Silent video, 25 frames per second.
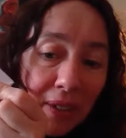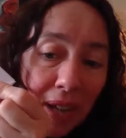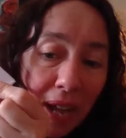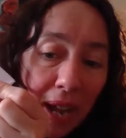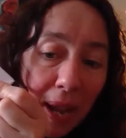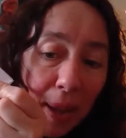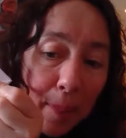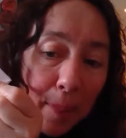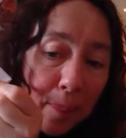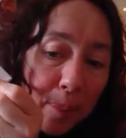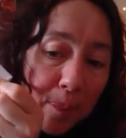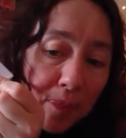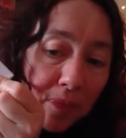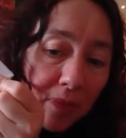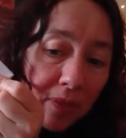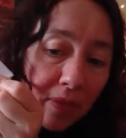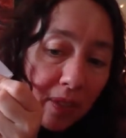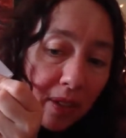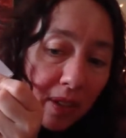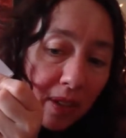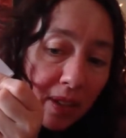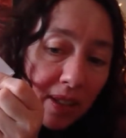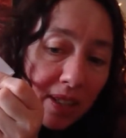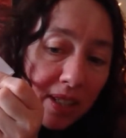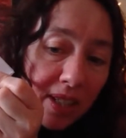okay,
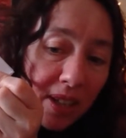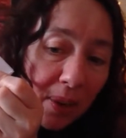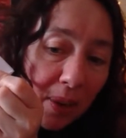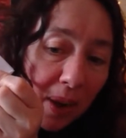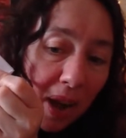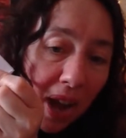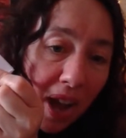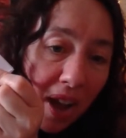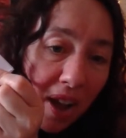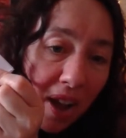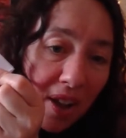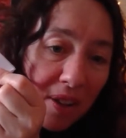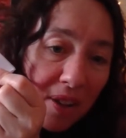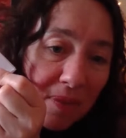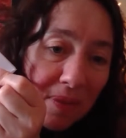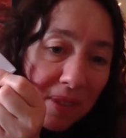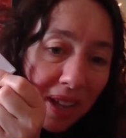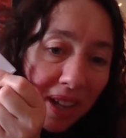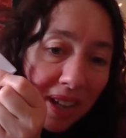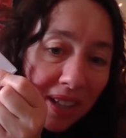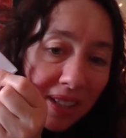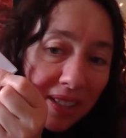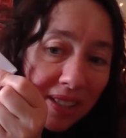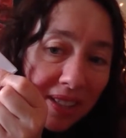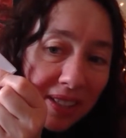so I hope
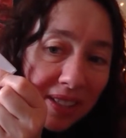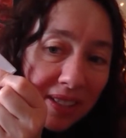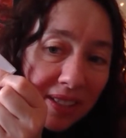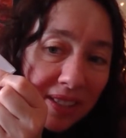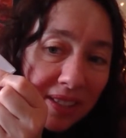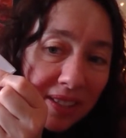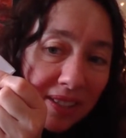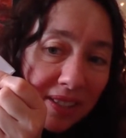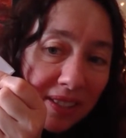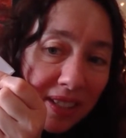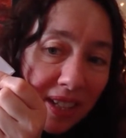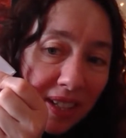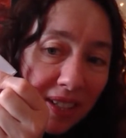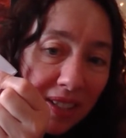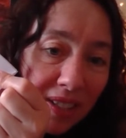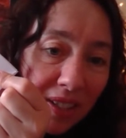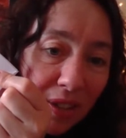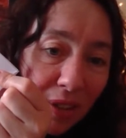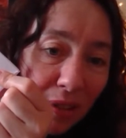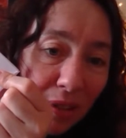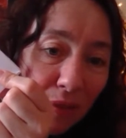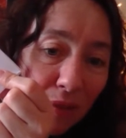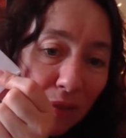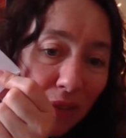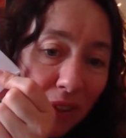that's that's
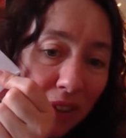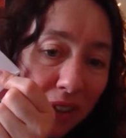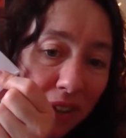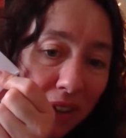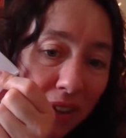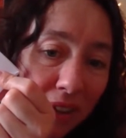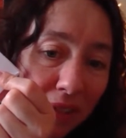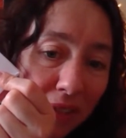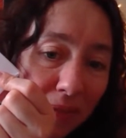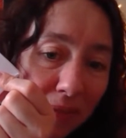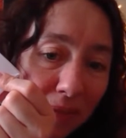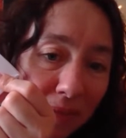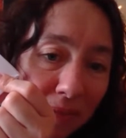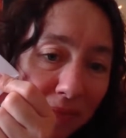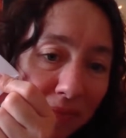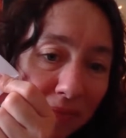good for you.